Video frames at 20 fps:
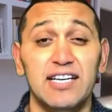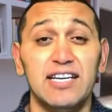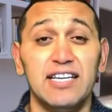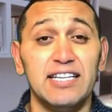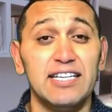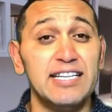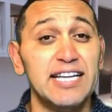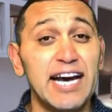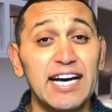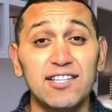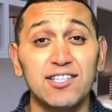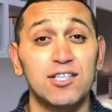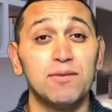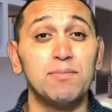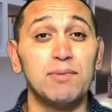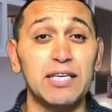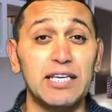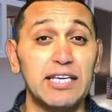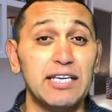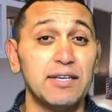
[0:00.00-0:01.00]
not to
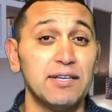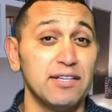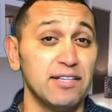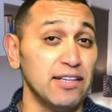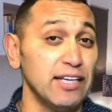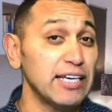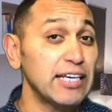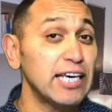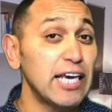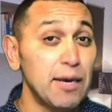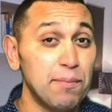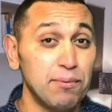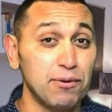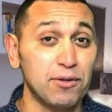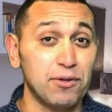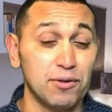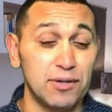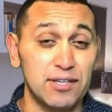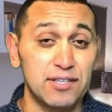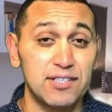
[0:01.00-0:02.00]
be like
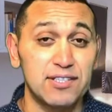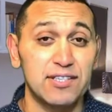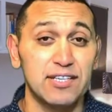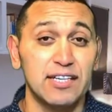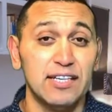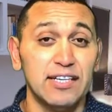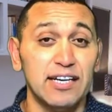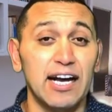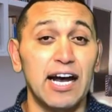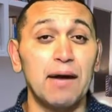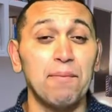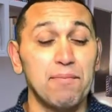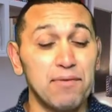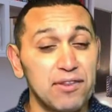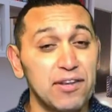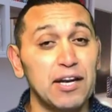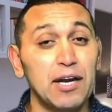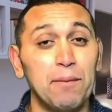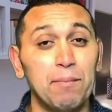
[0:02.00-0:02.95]
hypocrites there,